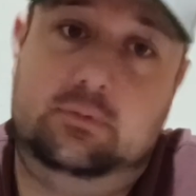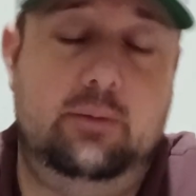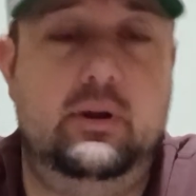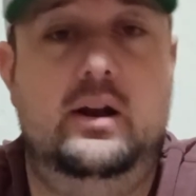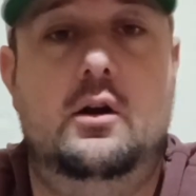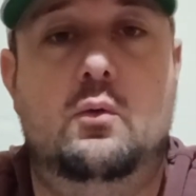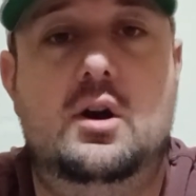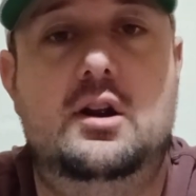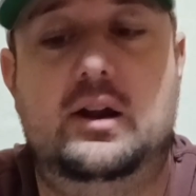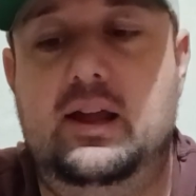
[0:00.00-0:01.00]
depending on
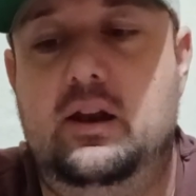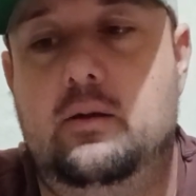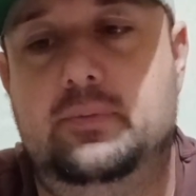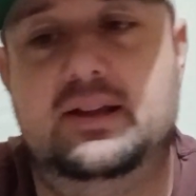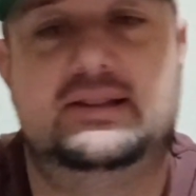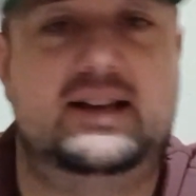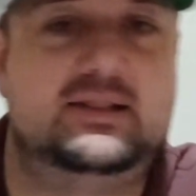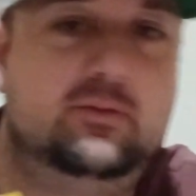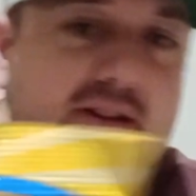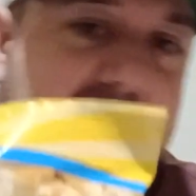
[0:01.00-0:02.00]
where you're getting them, because
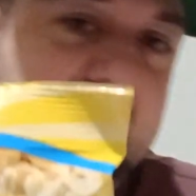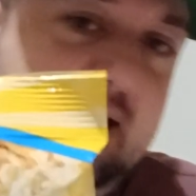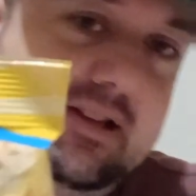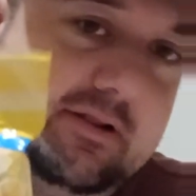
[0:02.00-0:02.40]
that's what it says